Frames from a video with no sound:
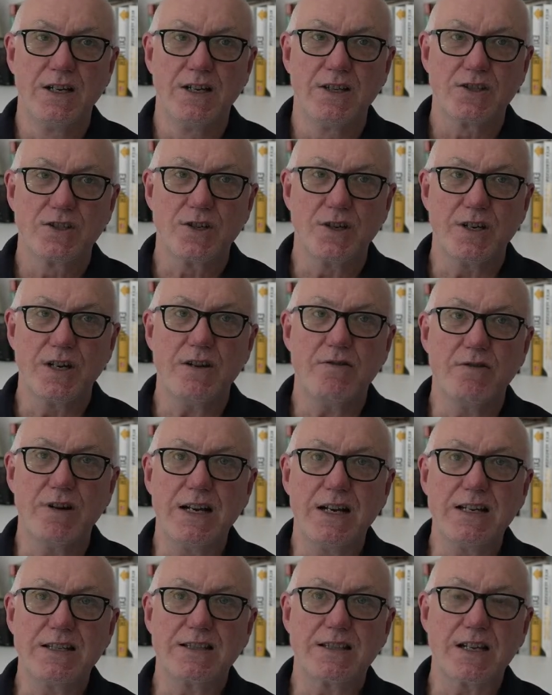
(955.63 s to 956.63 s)
So he
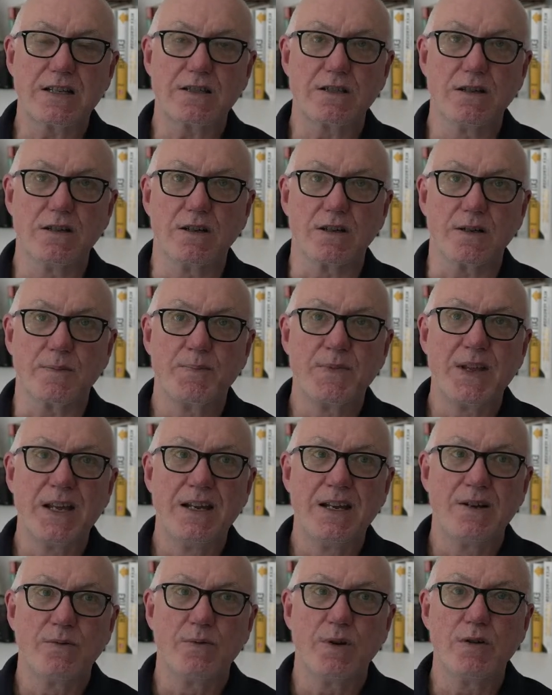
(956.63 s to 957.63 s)
really says, look,
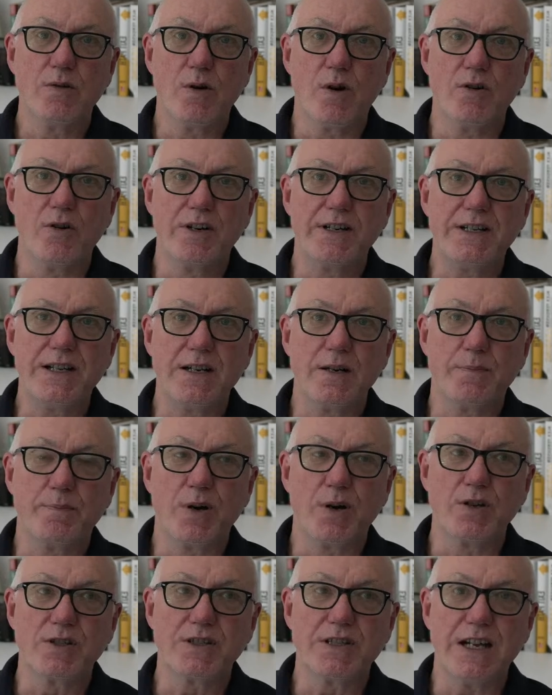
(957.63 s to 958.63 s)
we're already in a
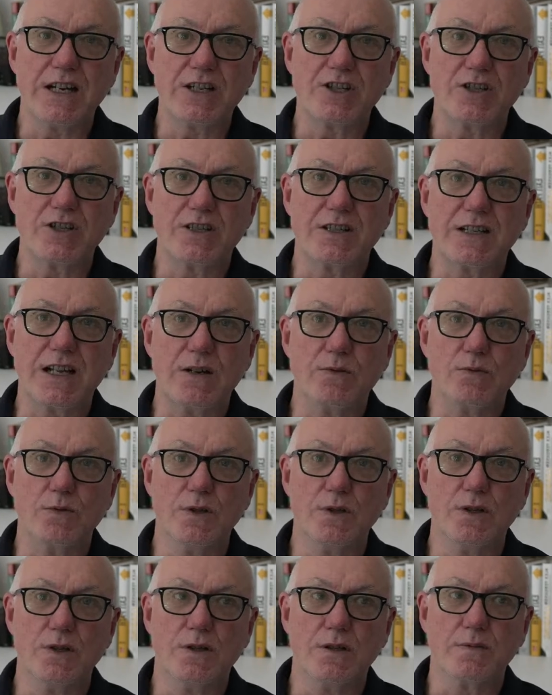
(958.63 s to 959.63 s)
post-nation state
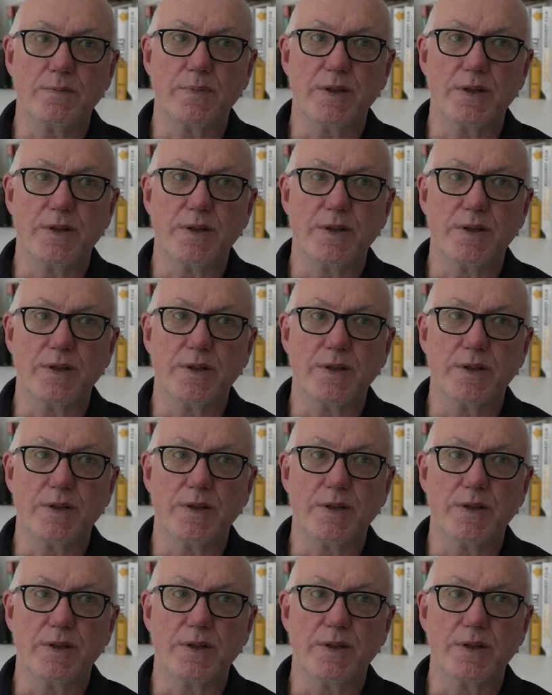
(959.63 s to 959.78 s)
world,